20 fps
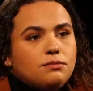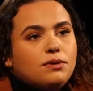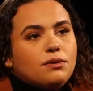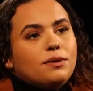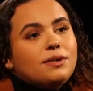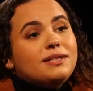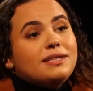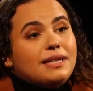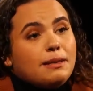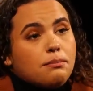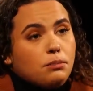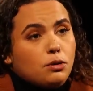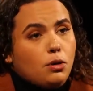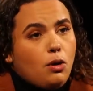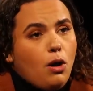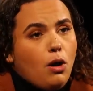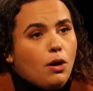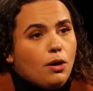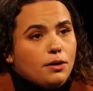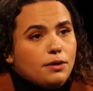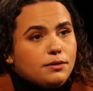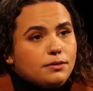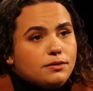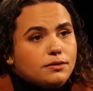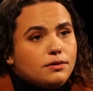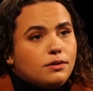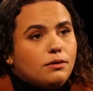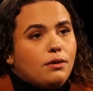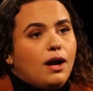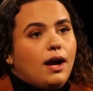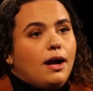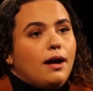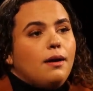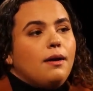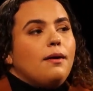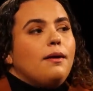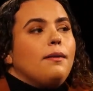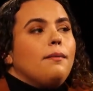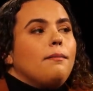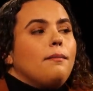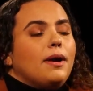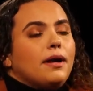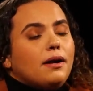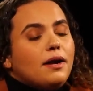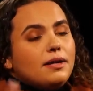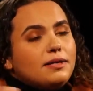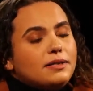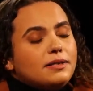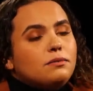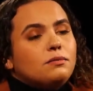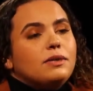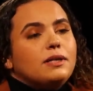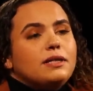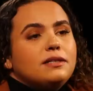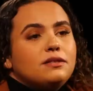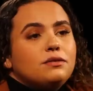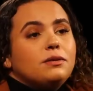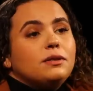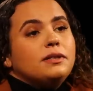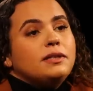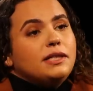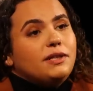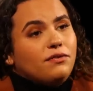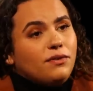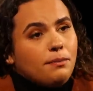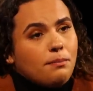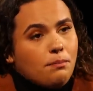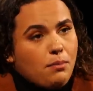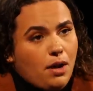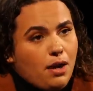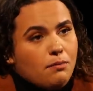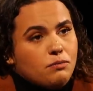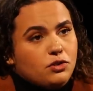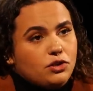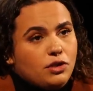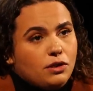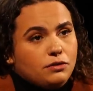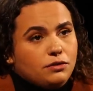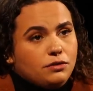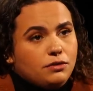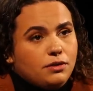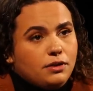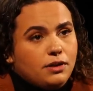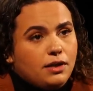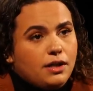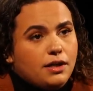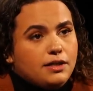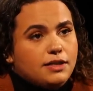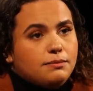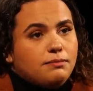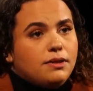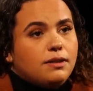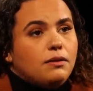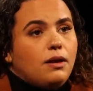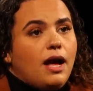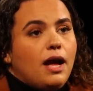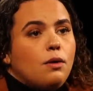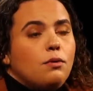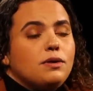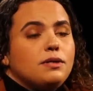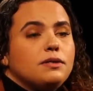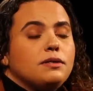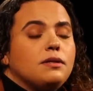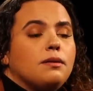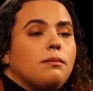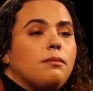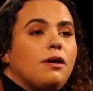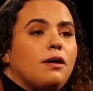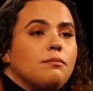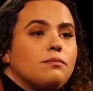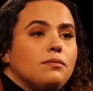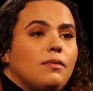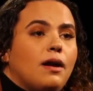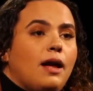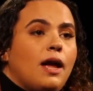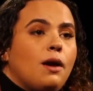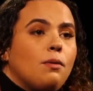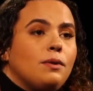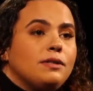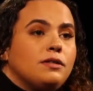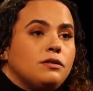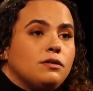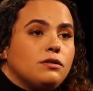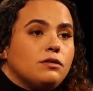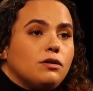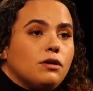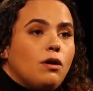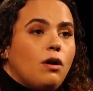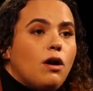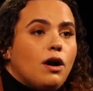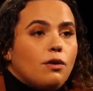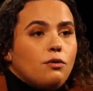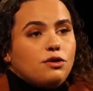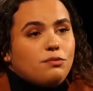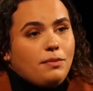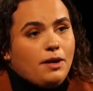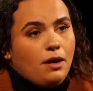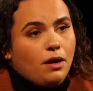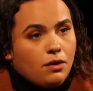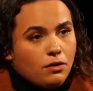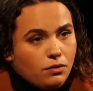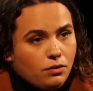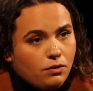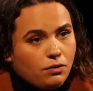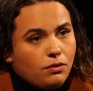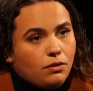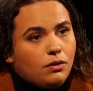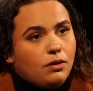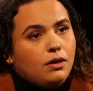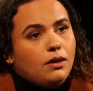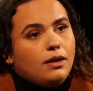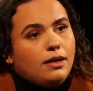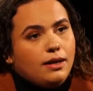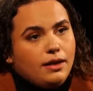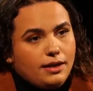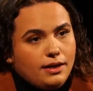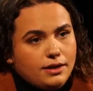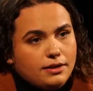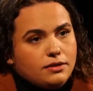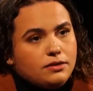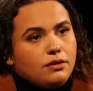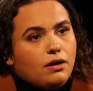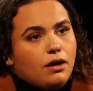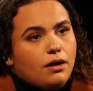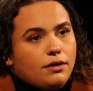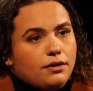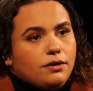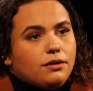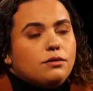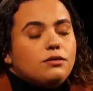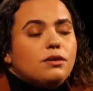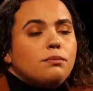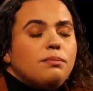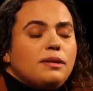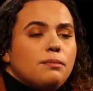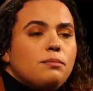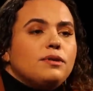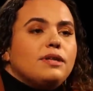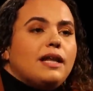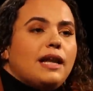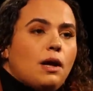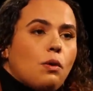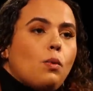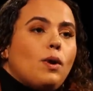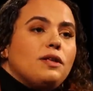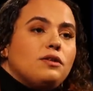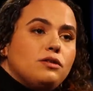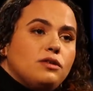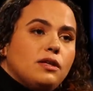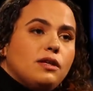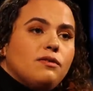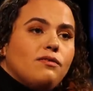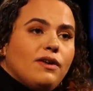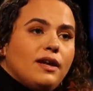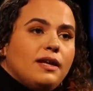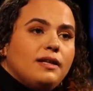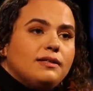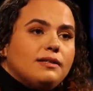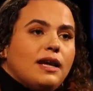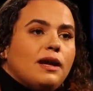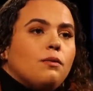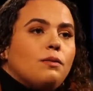we were in separate cars. So my cousin went into a different bomb shelter than us, but I was in the bomb. I went into the car with my uncle, his daughter, the people that I went to the event, I